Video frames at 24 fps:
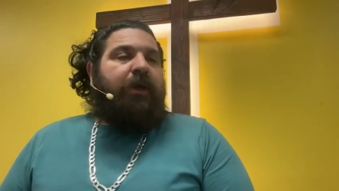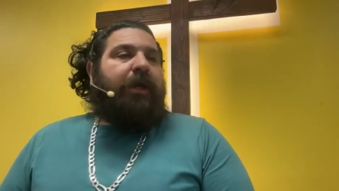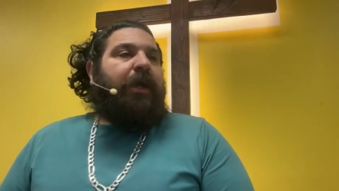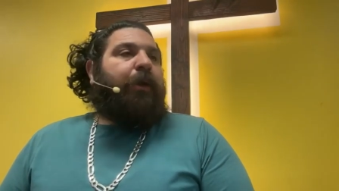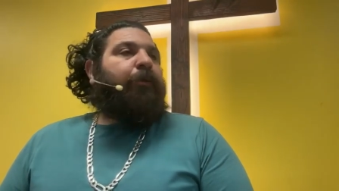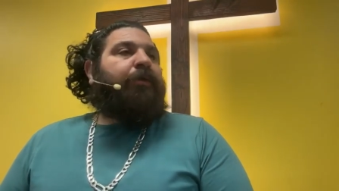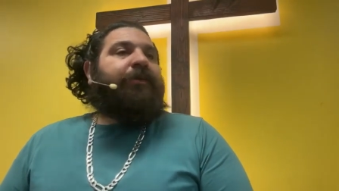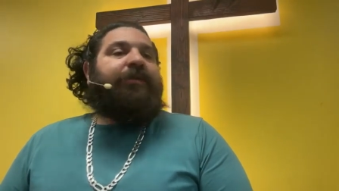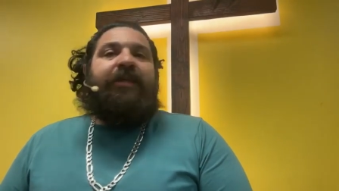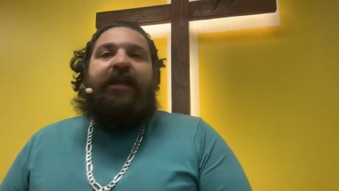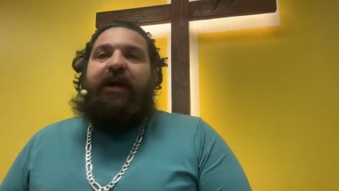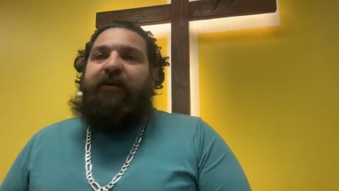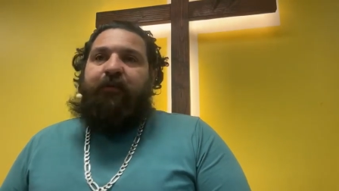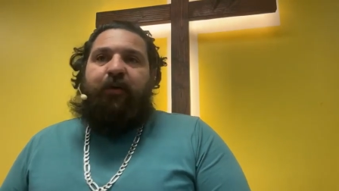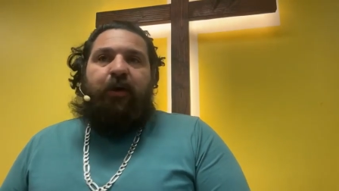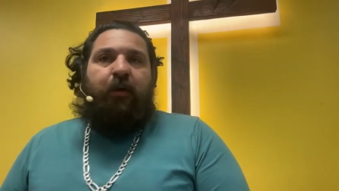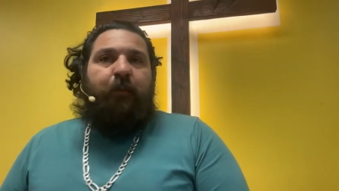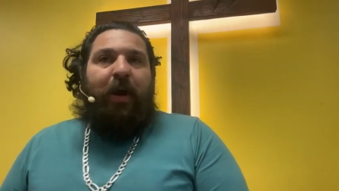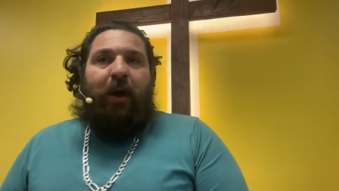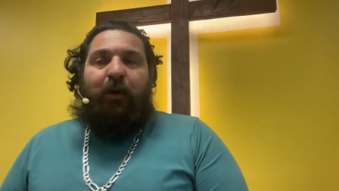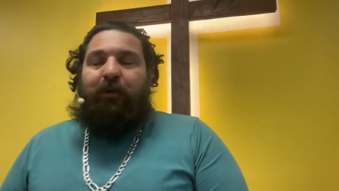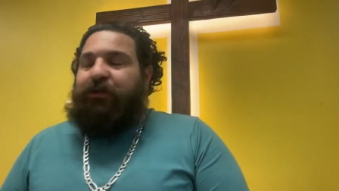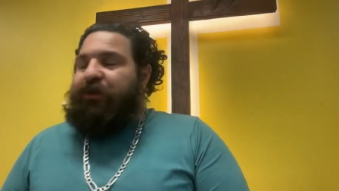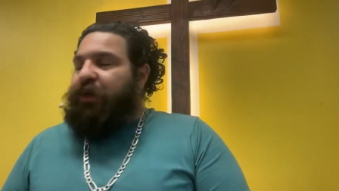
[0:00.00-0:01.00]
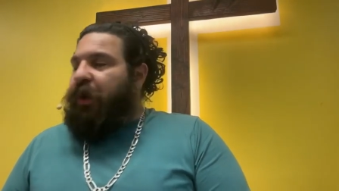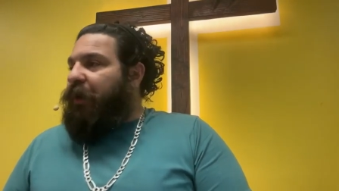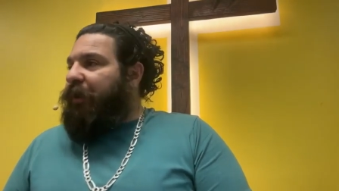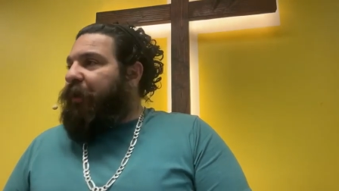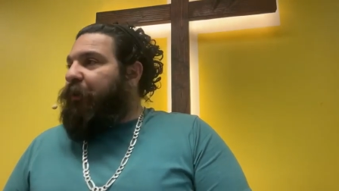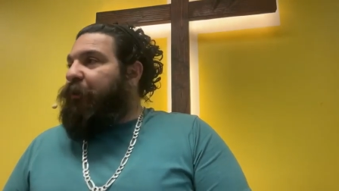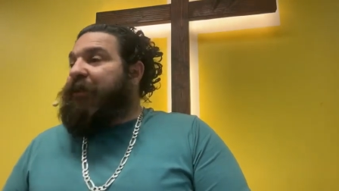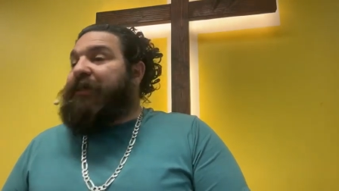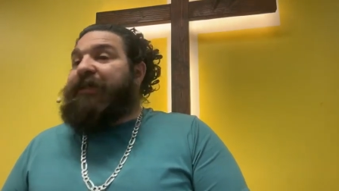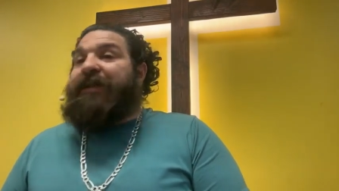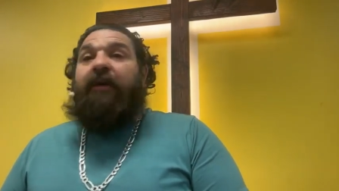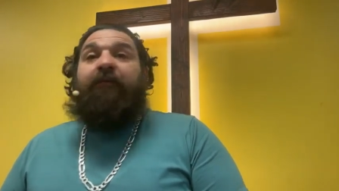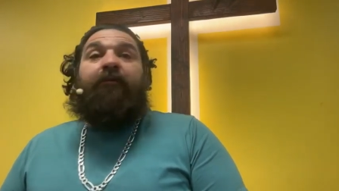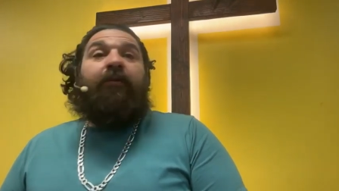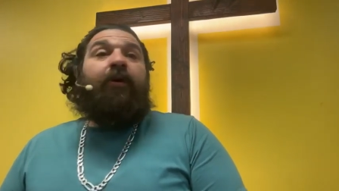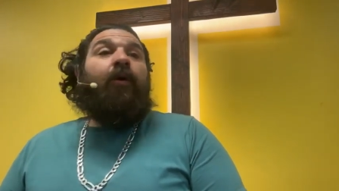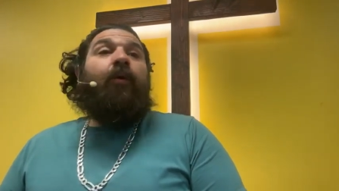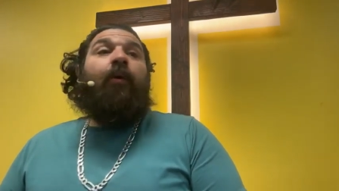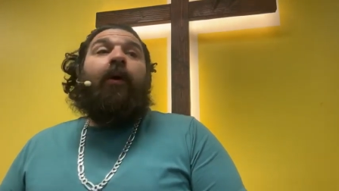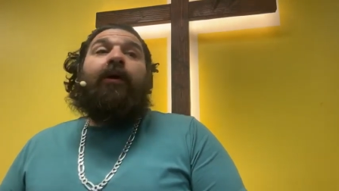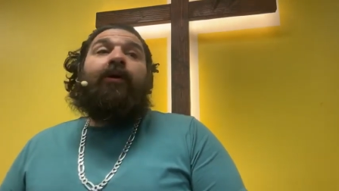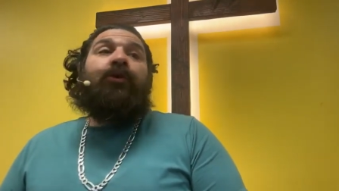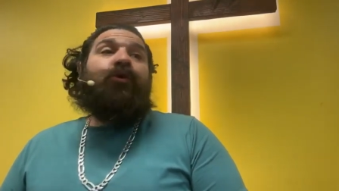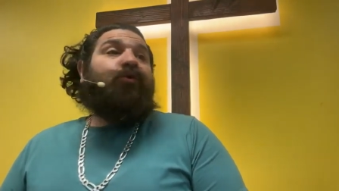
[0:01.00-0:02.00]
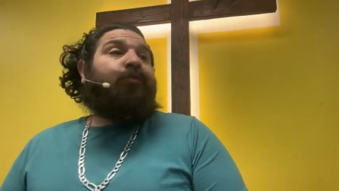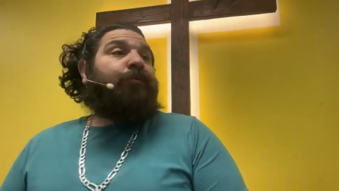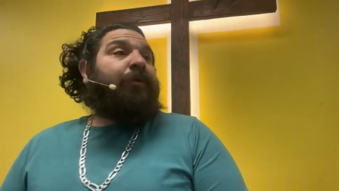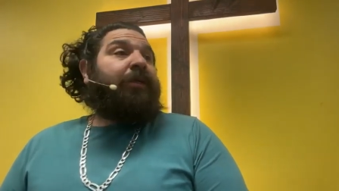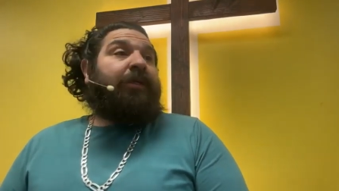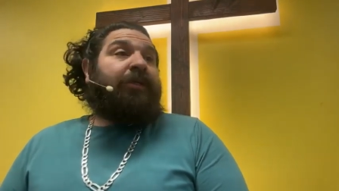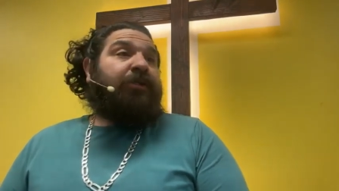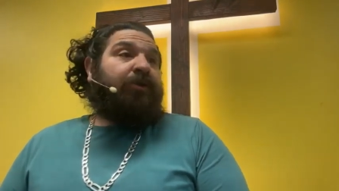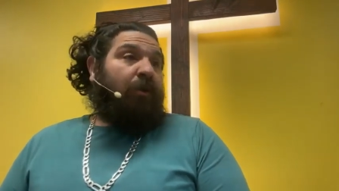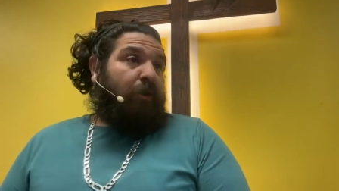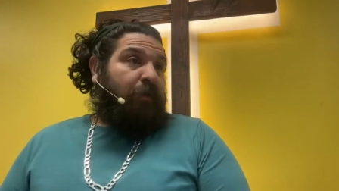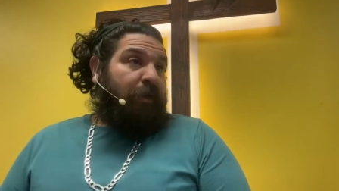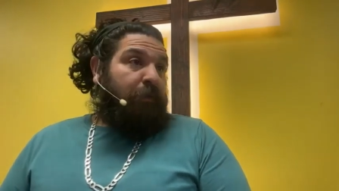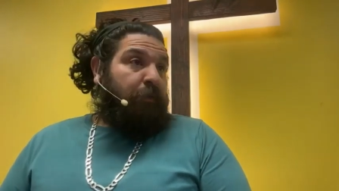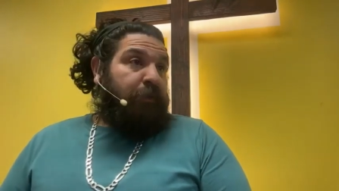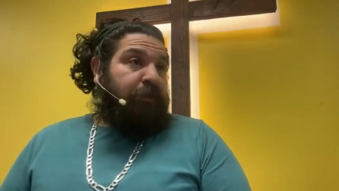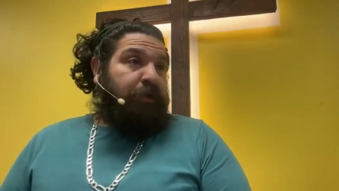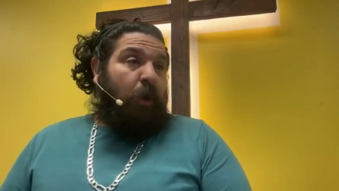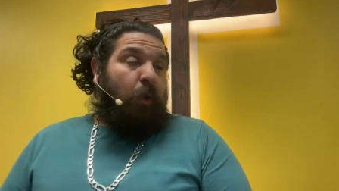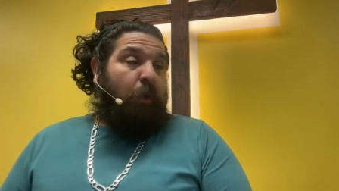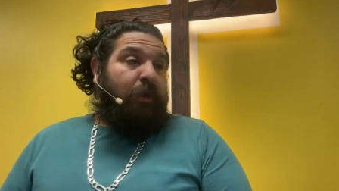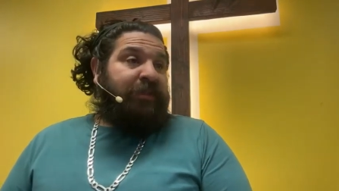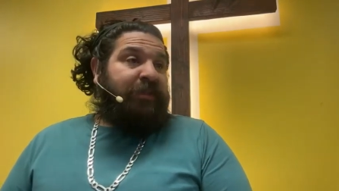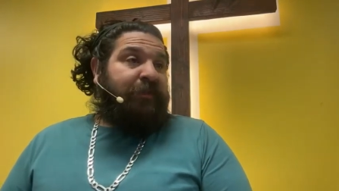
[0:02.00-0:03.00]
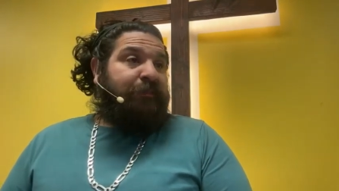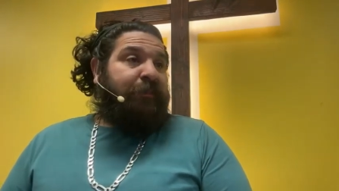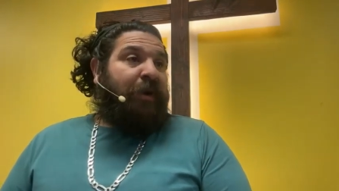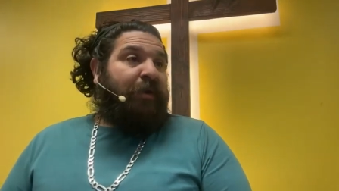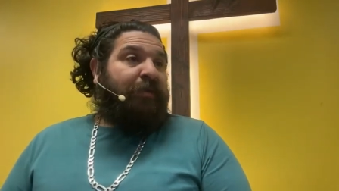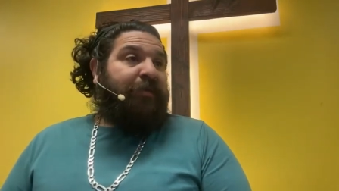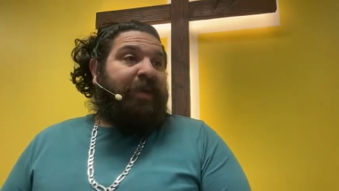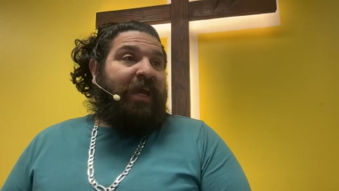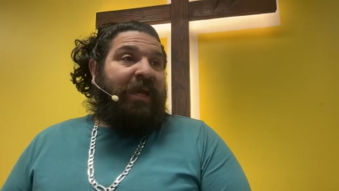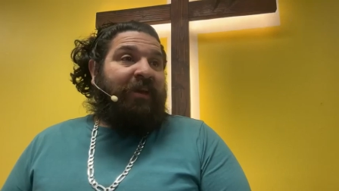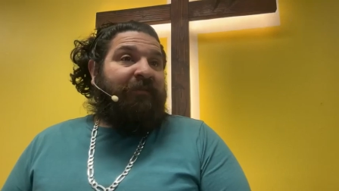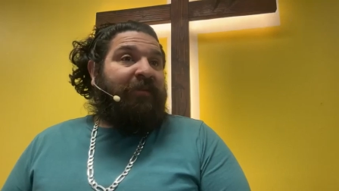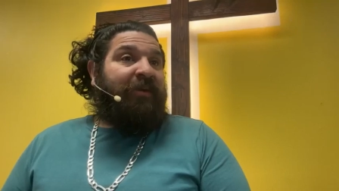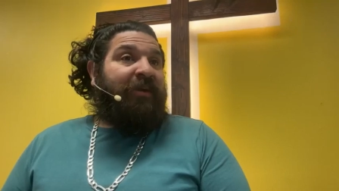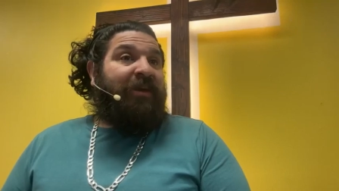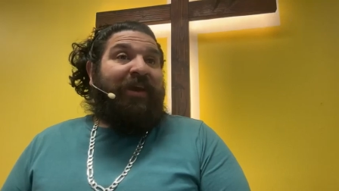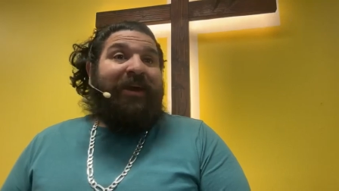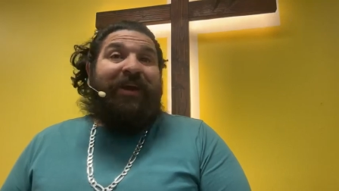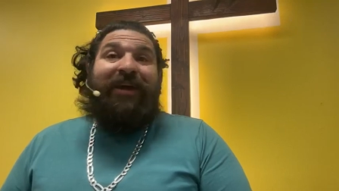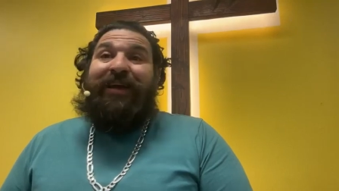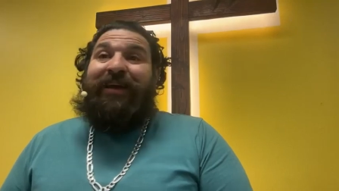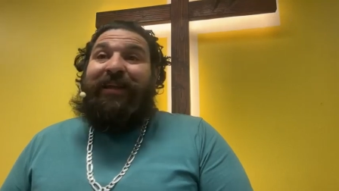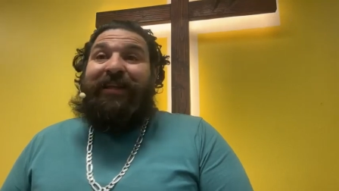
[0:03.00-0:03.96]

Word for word: It was never about Saul. It was never going to be Saul. It was always about David.